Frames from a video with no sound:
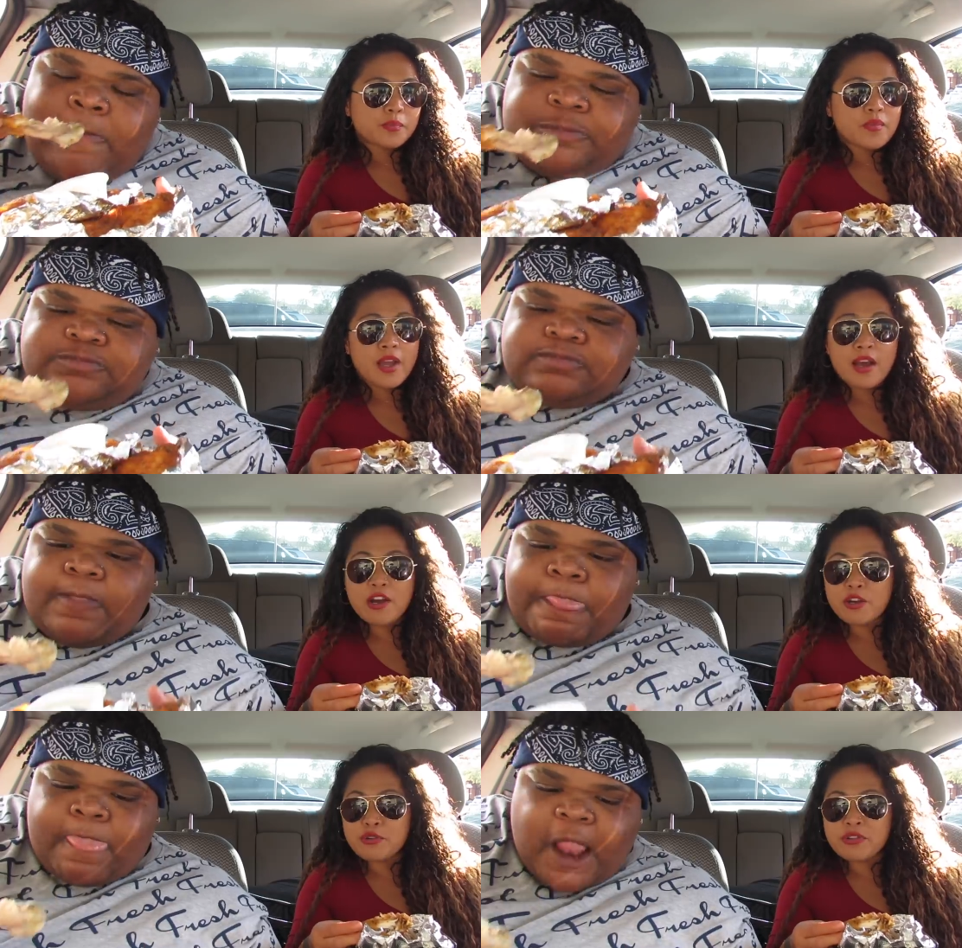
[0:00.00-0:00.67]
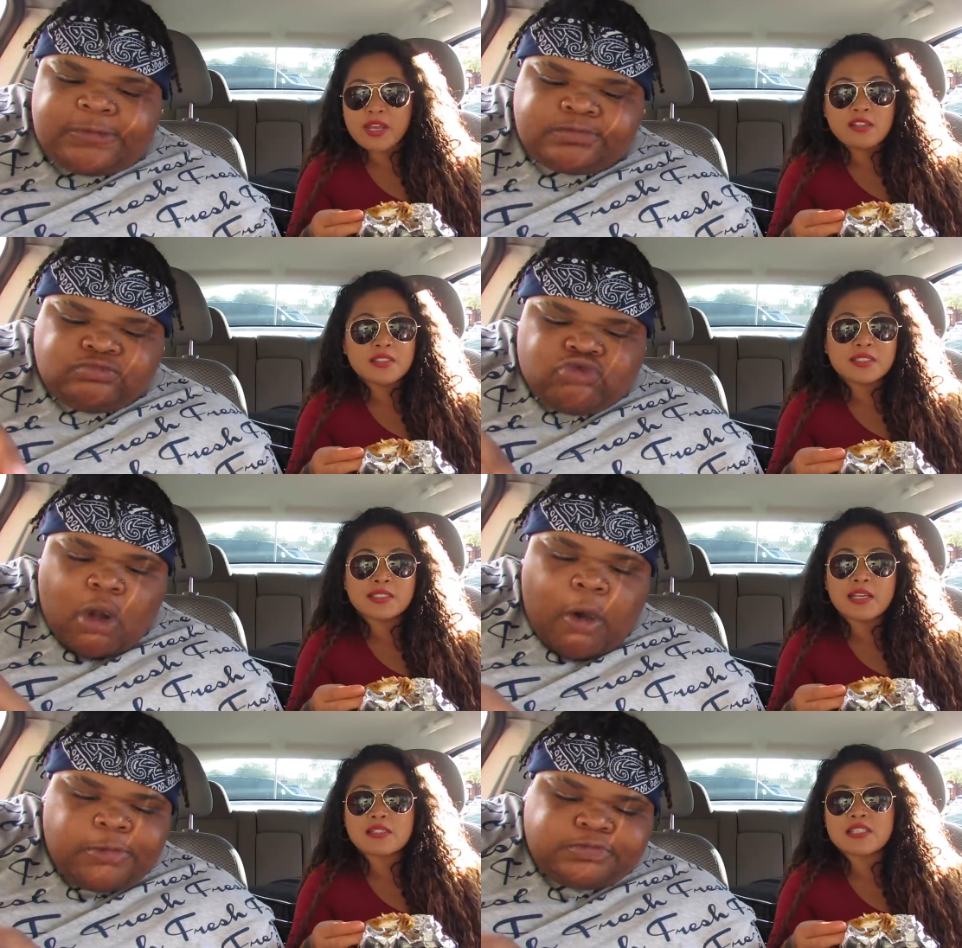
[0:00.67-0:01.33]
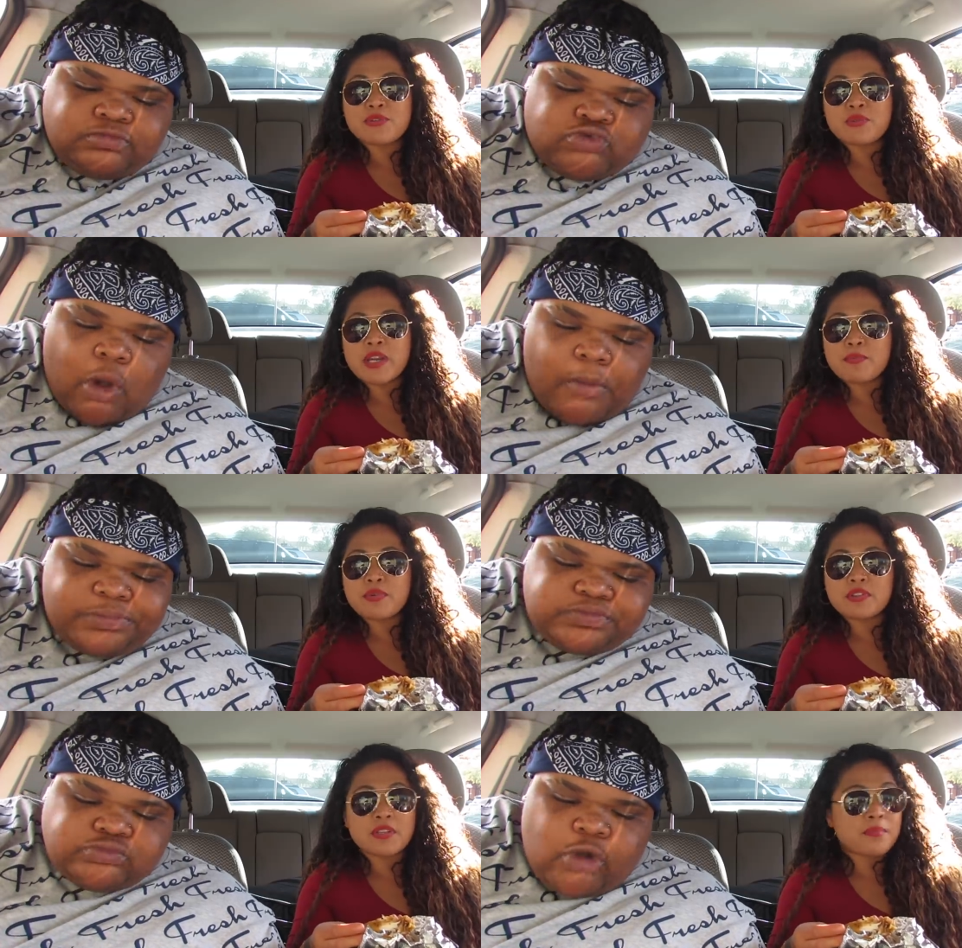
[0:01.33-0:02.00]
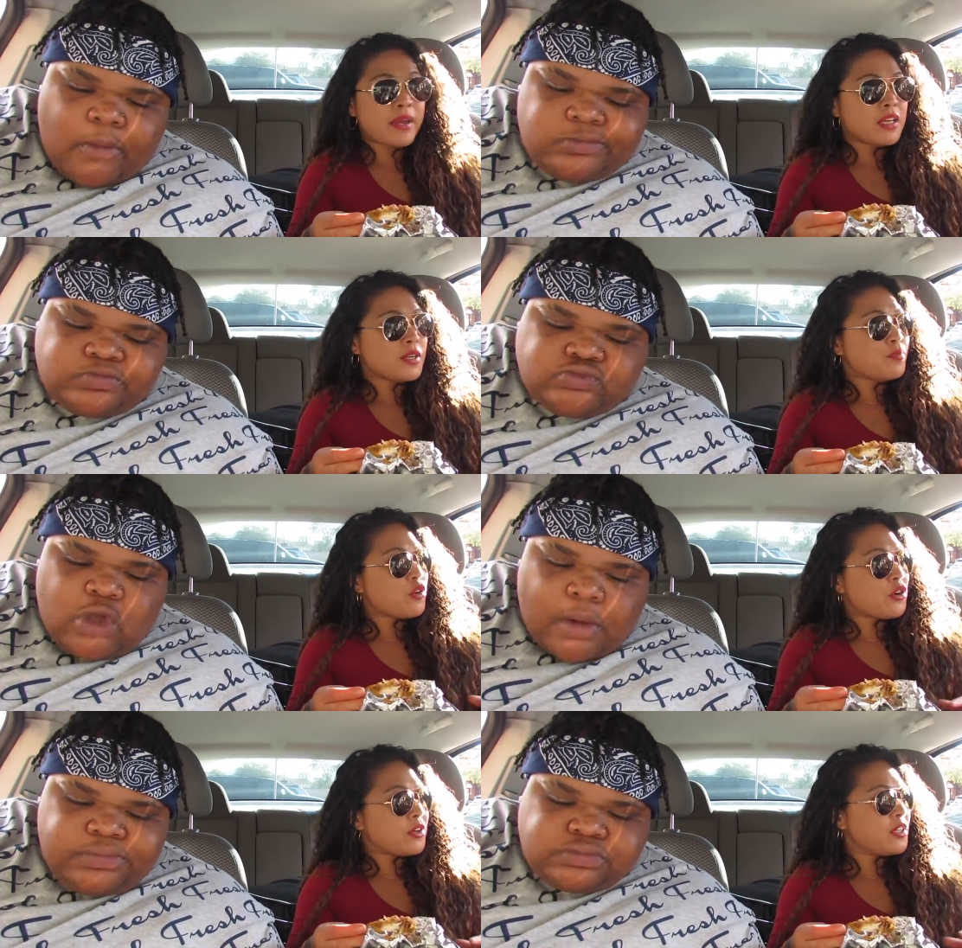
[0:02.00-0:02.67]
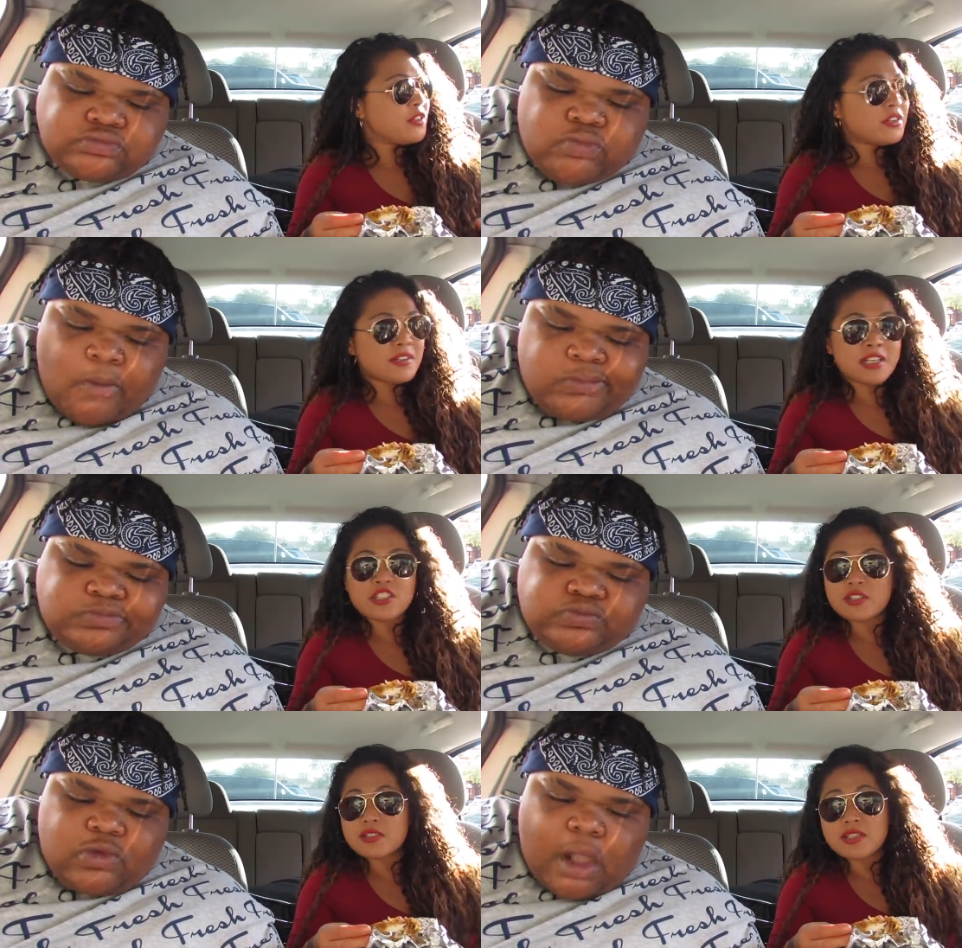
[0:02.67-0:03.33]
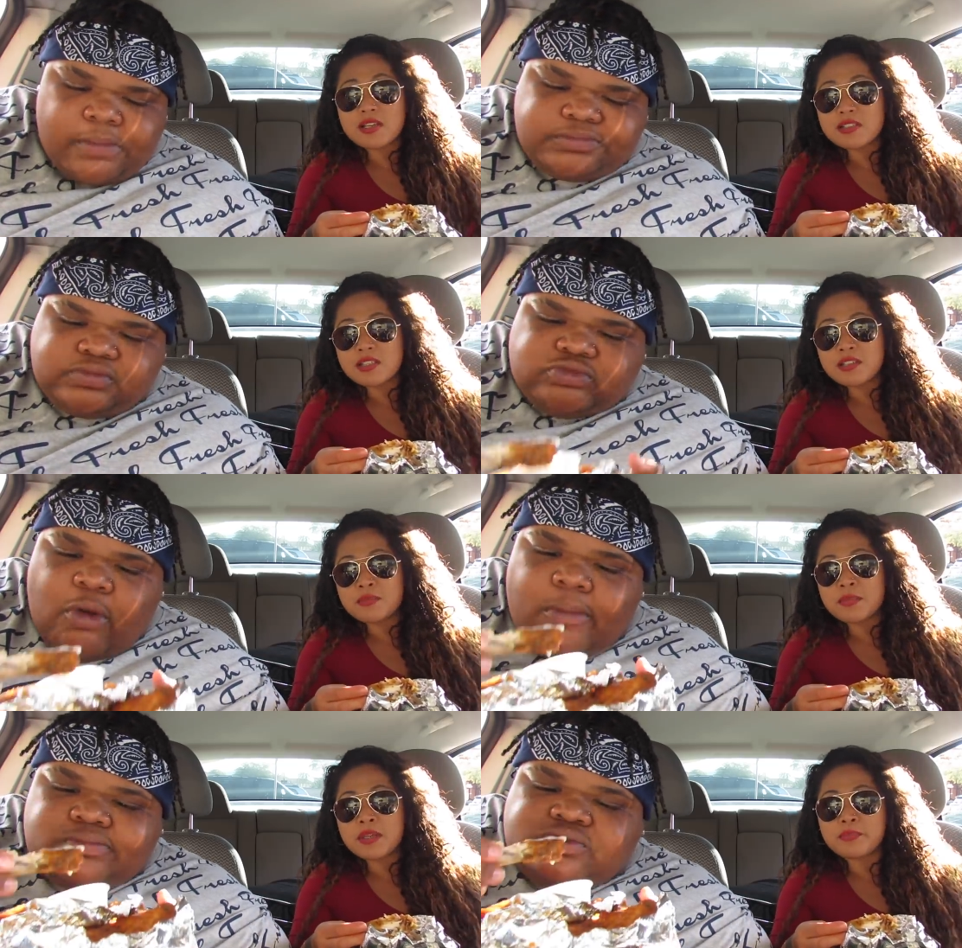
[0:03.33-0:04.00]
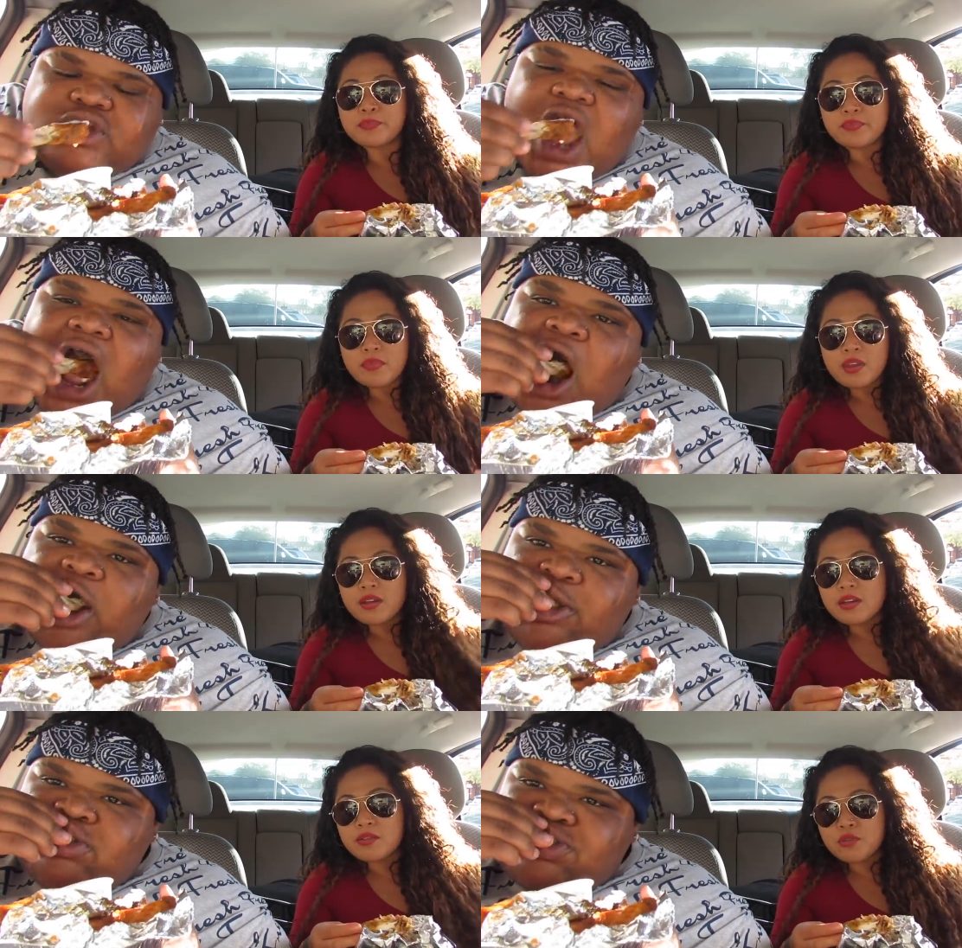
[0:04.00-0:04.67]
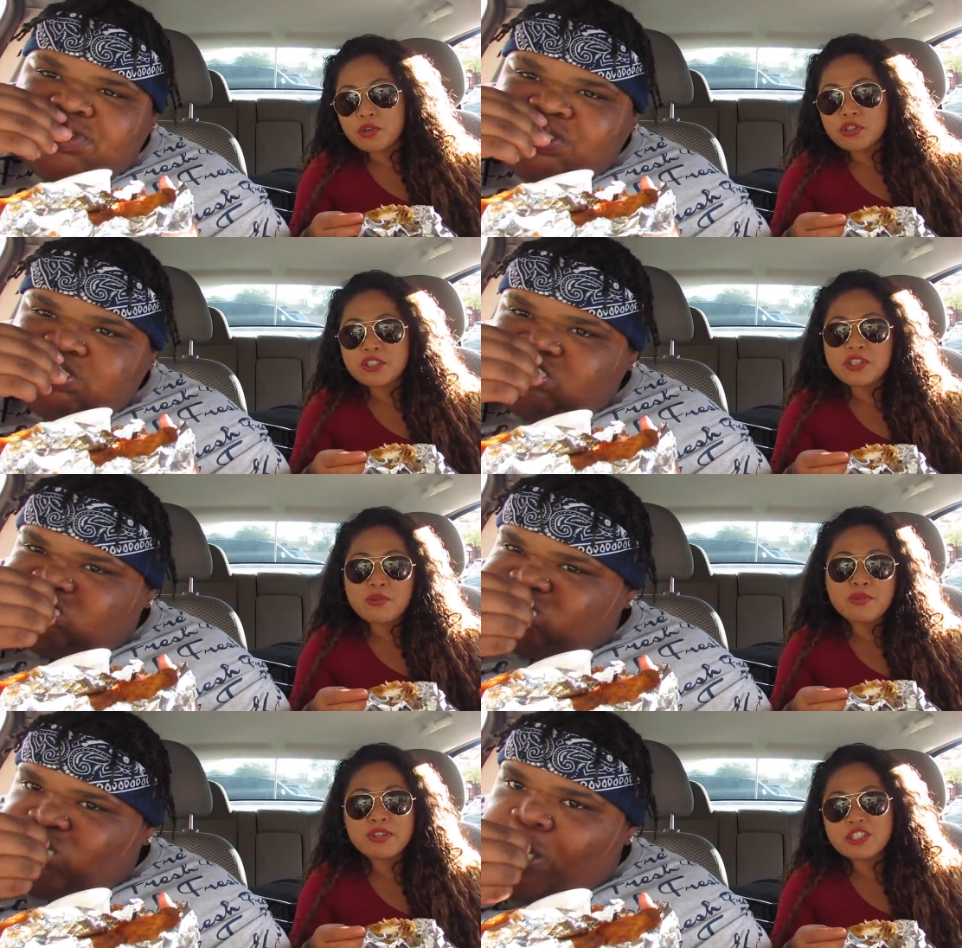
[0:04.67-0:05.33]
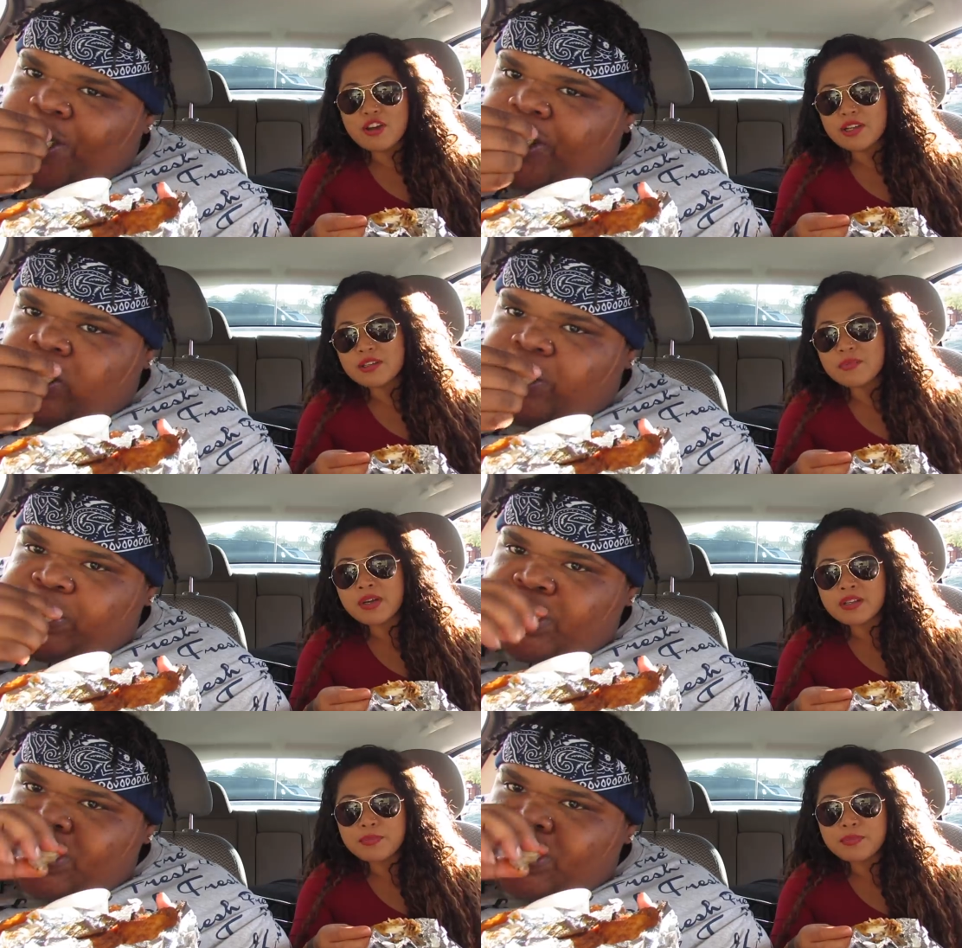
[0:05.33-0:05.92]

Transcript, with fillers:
Speaker 1: how they look sexy when they put their makeup on, you know, that's just sexy to me. Mm-hmm. Of course, now we talking about